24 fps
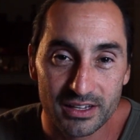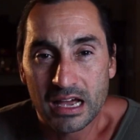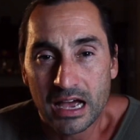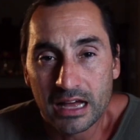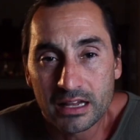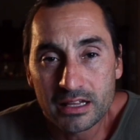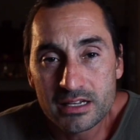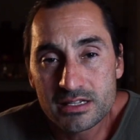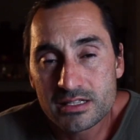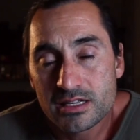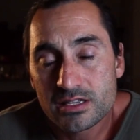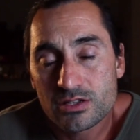
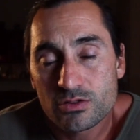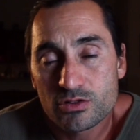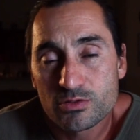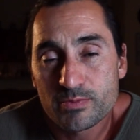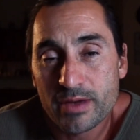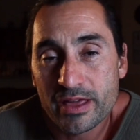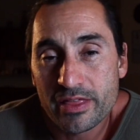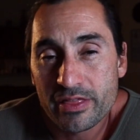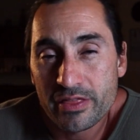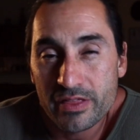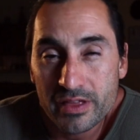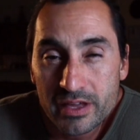At least this was
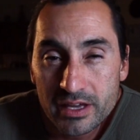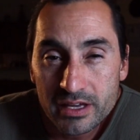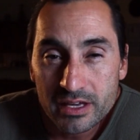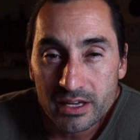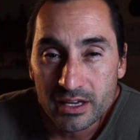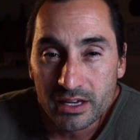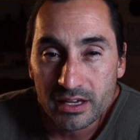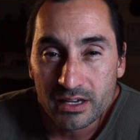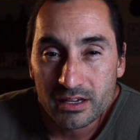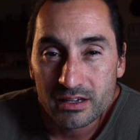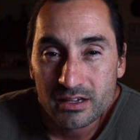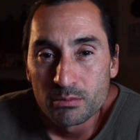my
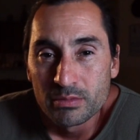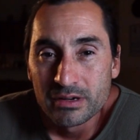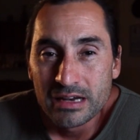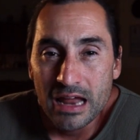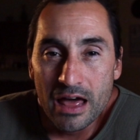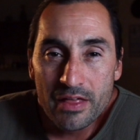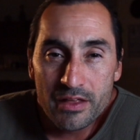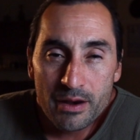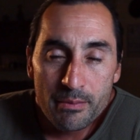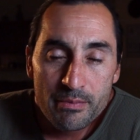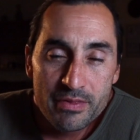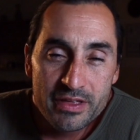thinking. But
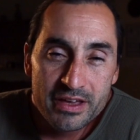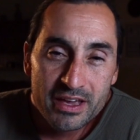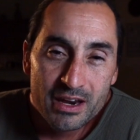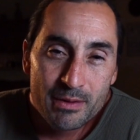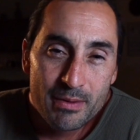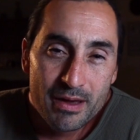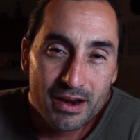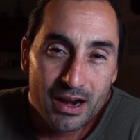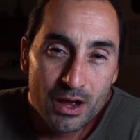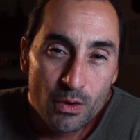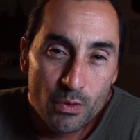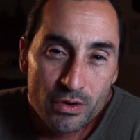now that I'm thinking
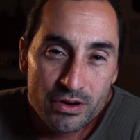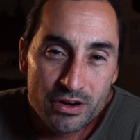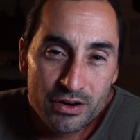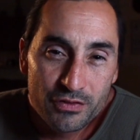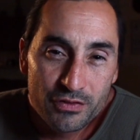about it, I wonder